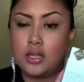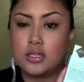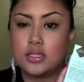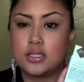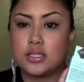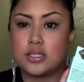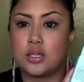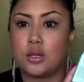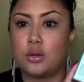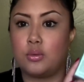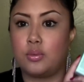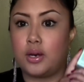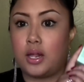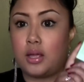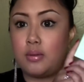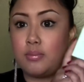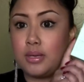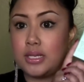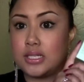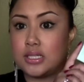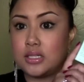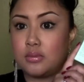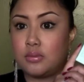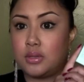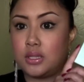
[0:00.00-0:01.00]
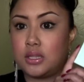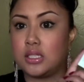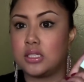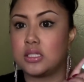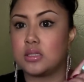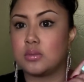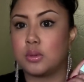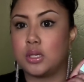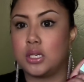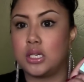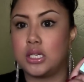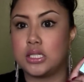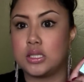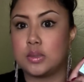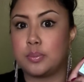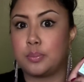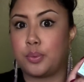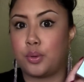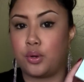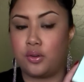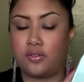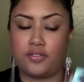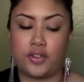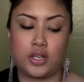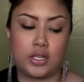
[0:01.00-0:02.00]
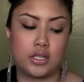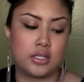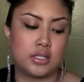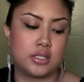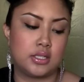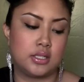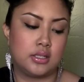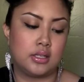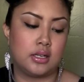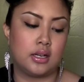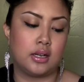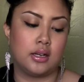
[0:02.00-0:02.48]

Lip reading: So when I mix it with this one, it's perfect.